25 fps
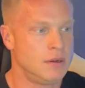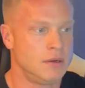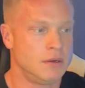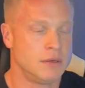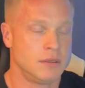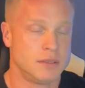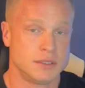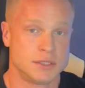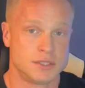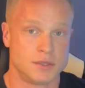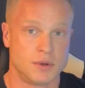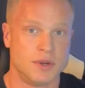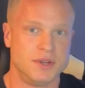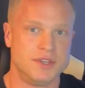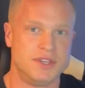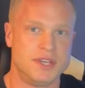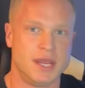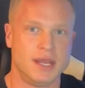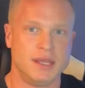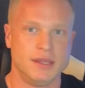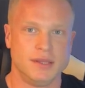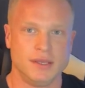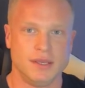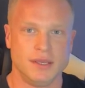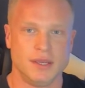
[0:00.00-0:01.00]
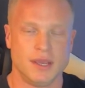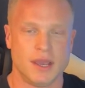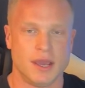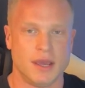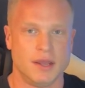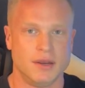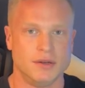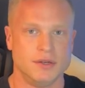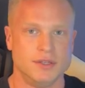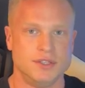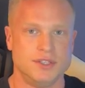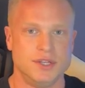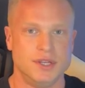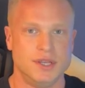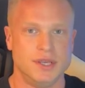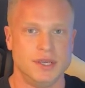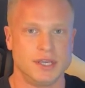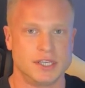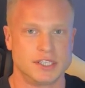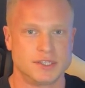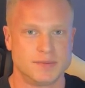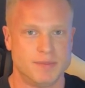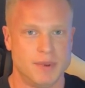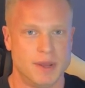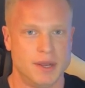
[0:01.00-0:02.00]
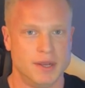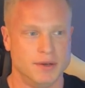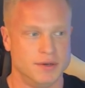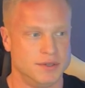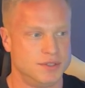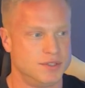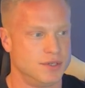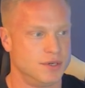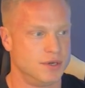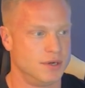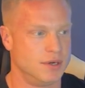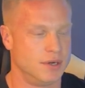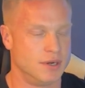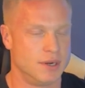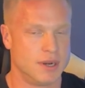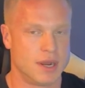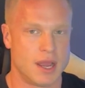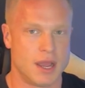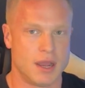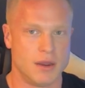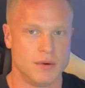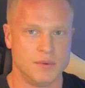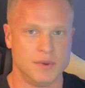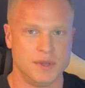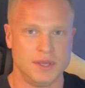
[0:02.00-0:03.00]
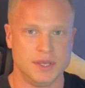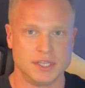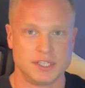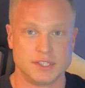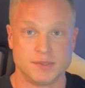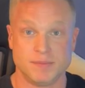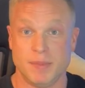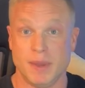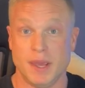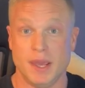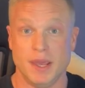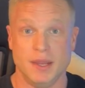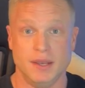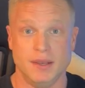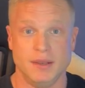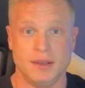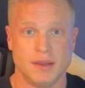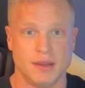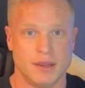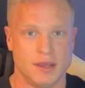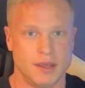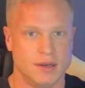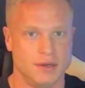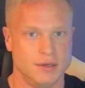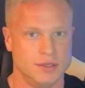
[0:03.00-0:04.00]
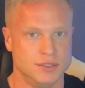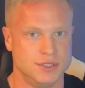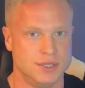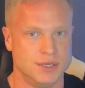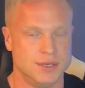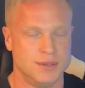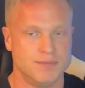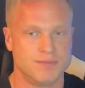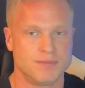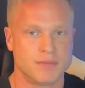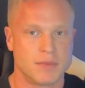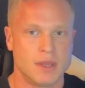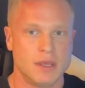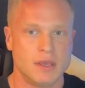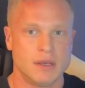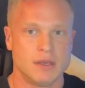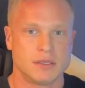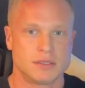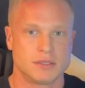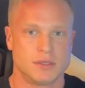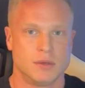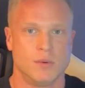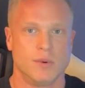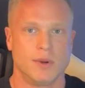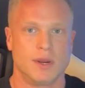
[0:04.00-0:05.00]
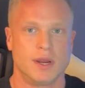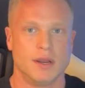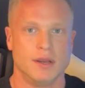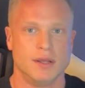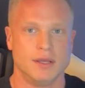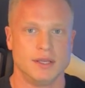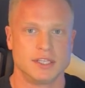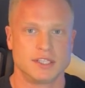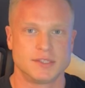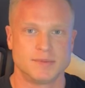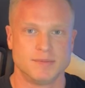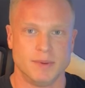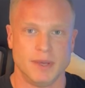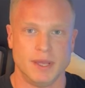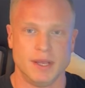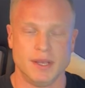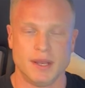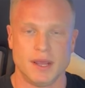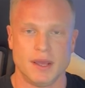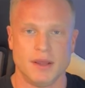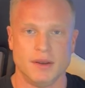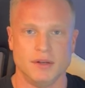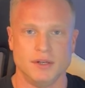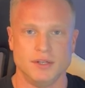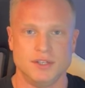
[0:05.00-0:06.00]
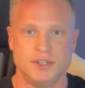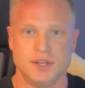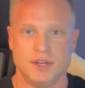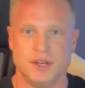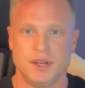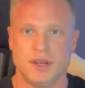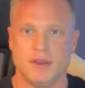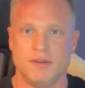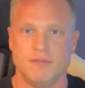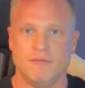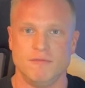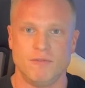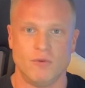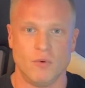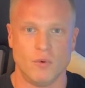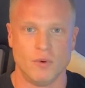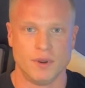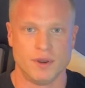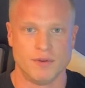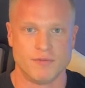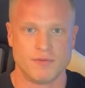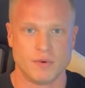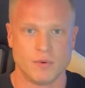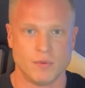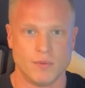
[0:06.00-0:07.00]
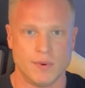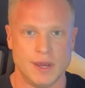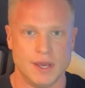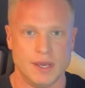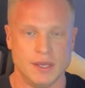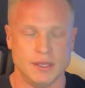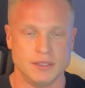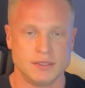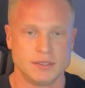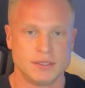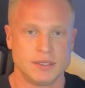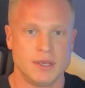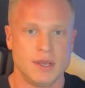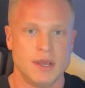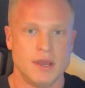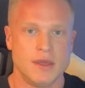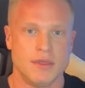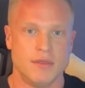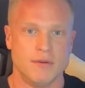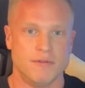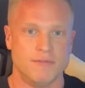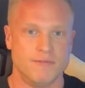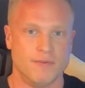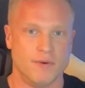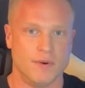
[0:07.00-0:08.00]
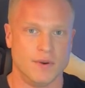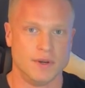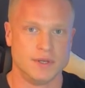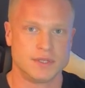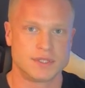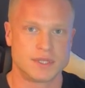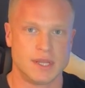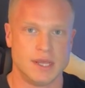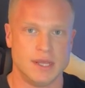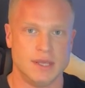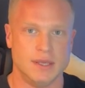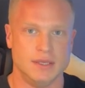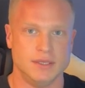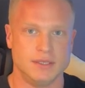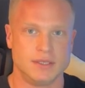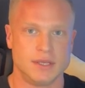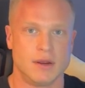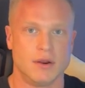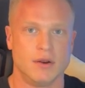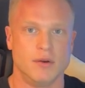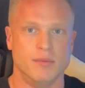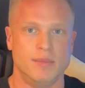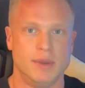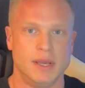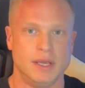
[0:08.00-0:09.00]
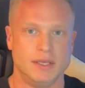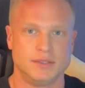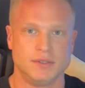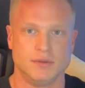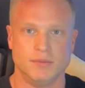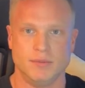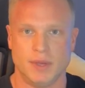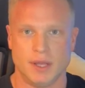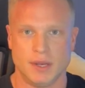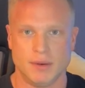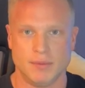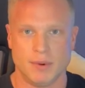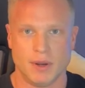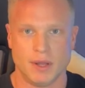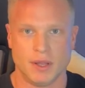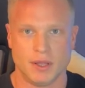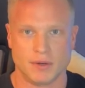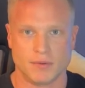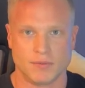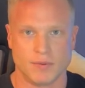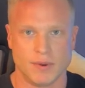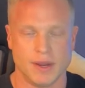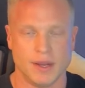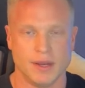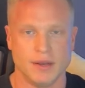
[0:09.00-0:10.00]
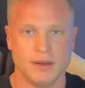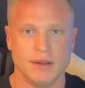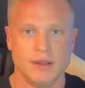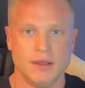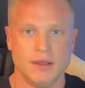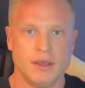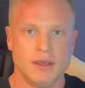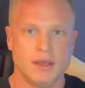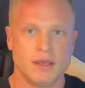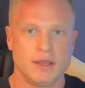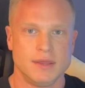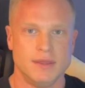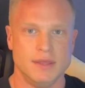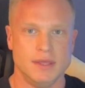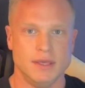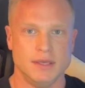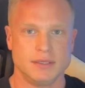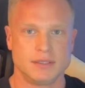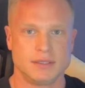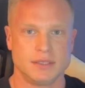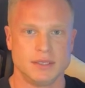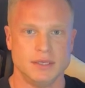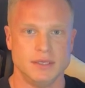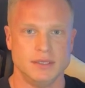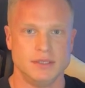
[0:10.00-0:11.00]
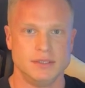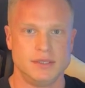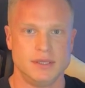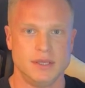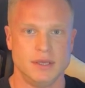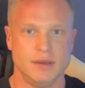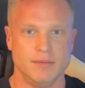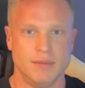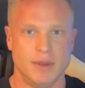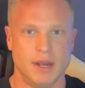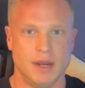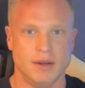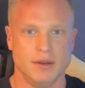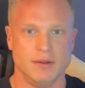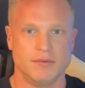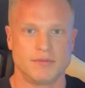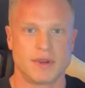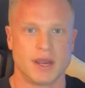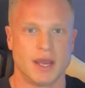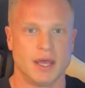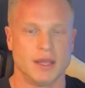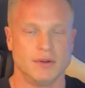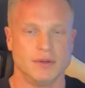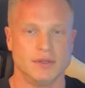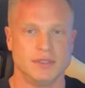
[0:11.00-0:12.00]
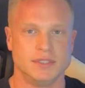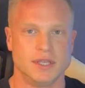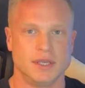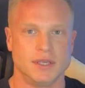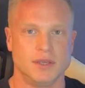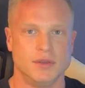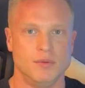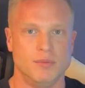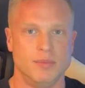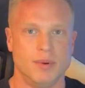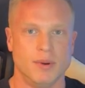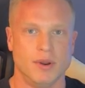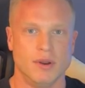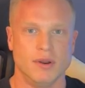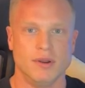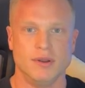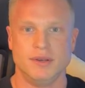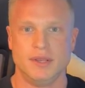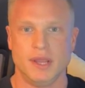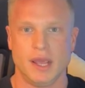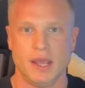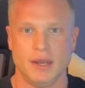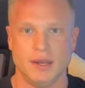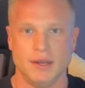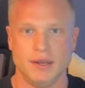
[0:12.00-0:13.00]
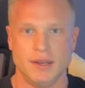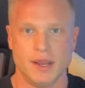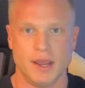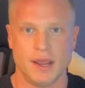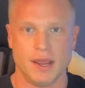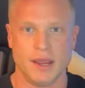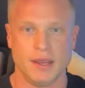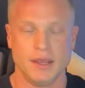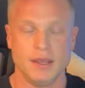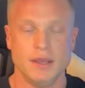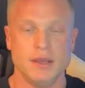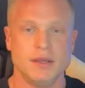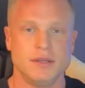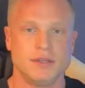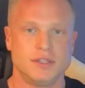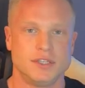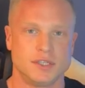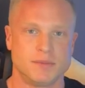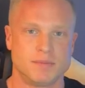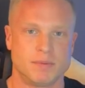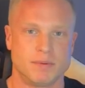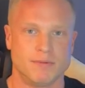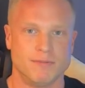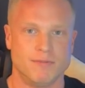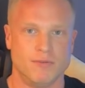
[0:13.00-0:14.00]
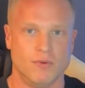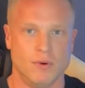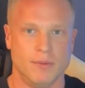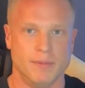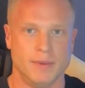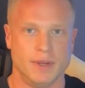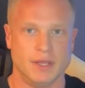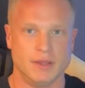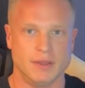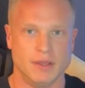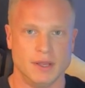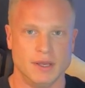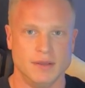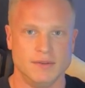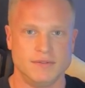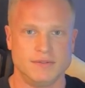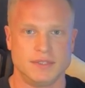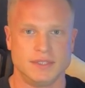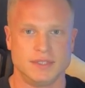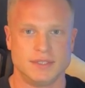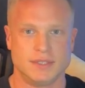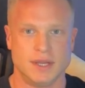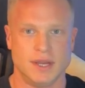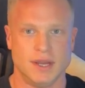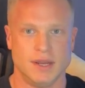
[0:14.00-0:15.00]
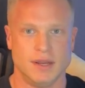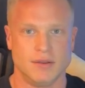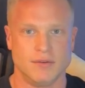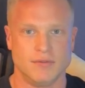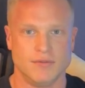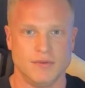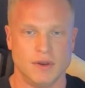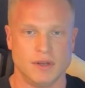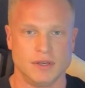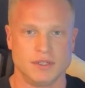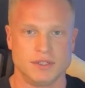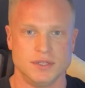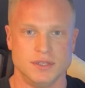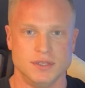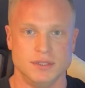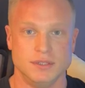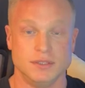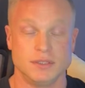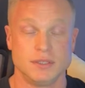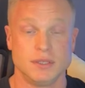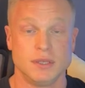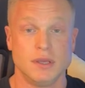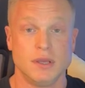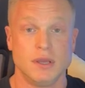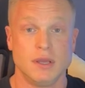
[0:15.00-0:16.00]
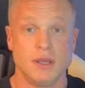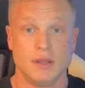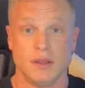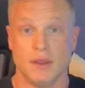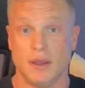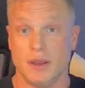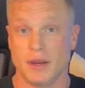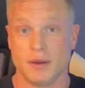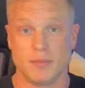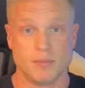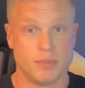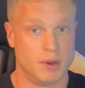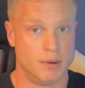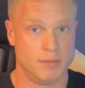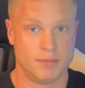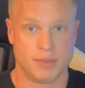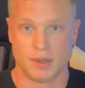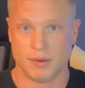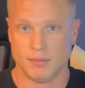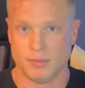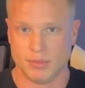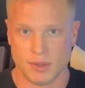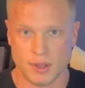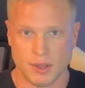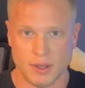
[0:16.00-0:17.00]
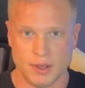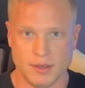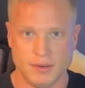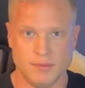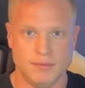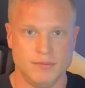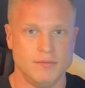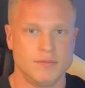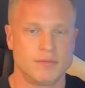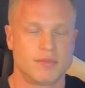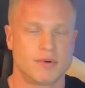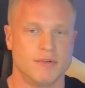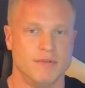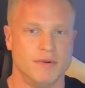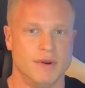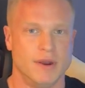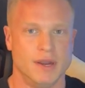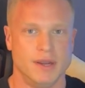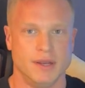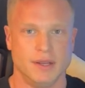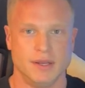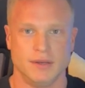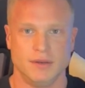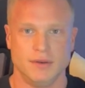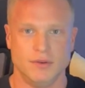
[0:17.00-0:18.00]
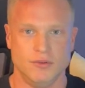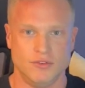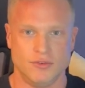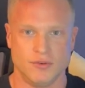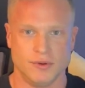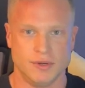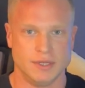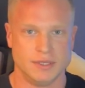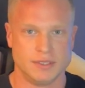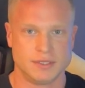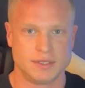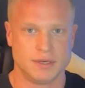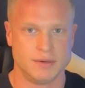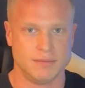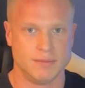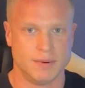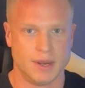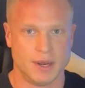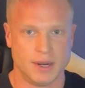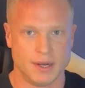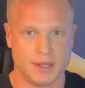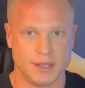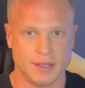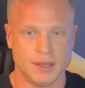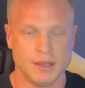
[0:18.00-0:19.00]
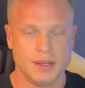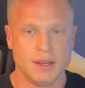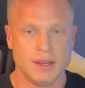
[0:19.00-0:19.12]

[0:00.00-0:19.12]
So our daily energy expenditure, how we expend energy. So we're going to expend energy in 4 different ways. The first is our basal metabolic rate. This is the amount of calories that you burn day to day, just performing life-sustaining functions like pumping blood, providing nutrients to your body,